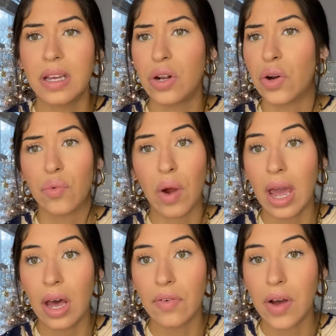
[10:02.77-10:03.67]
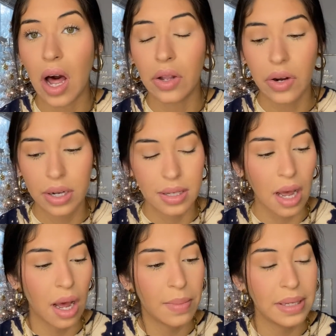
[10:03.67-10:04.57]
an array of colors.
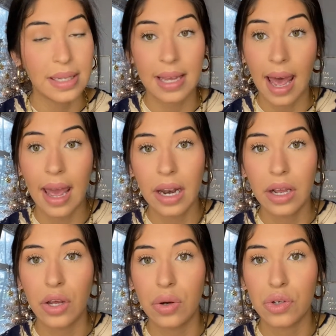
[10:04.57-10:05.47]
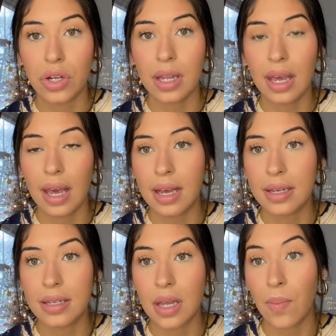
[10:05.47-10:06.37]
10 usually
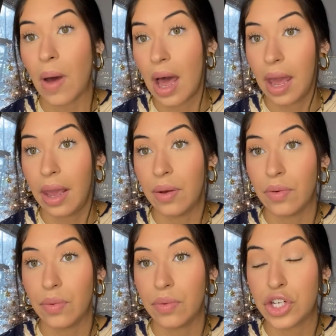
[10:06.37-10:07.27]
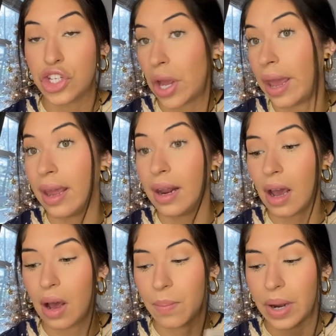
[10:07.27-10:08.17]
is my shade,
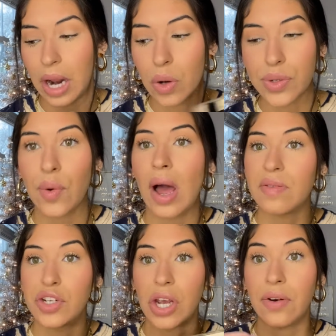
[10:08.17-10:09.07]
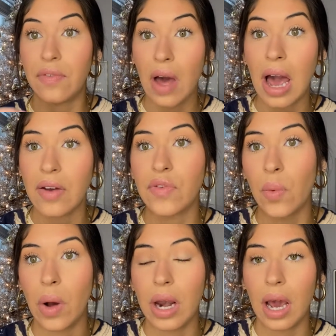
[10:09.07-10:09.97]
but I also have shade 5 for
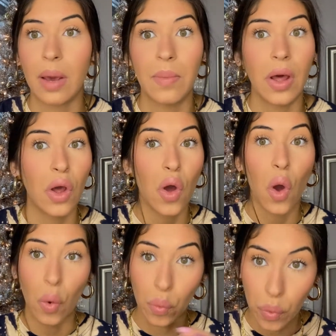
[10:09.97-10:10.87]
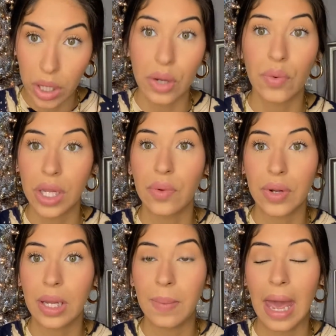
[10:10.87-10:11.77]
when I'm
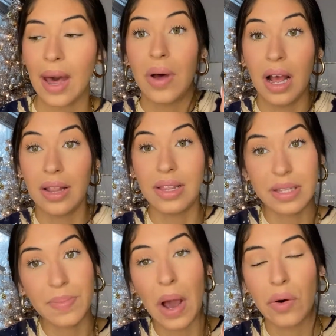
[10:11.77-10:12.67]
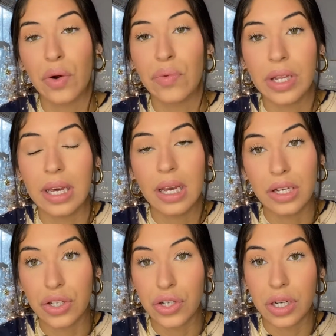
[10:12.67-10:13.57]
really pale. But this powder really
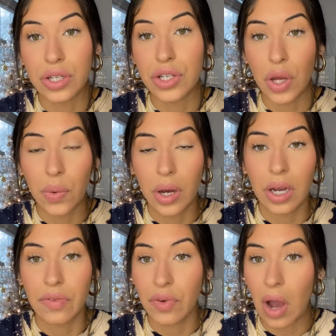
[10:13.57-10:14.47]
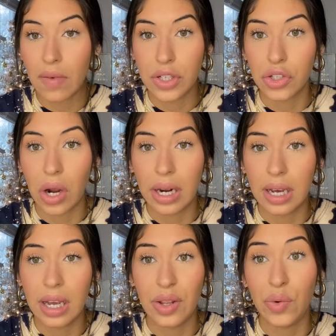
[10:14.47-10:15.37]
is just so good. If you haven't tried
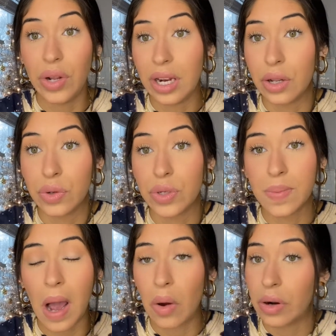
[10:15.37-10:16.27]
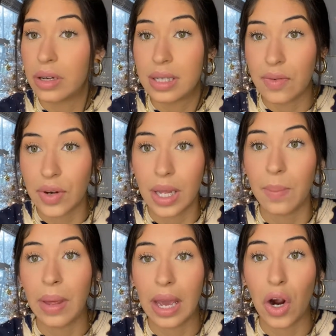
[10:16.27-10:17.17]
it and you need a loose powder, definitely
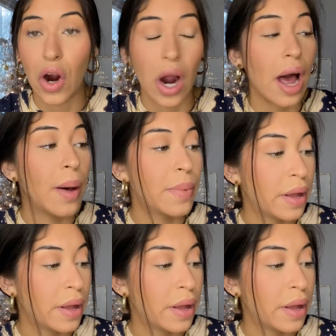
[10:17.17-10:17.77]
pick her up.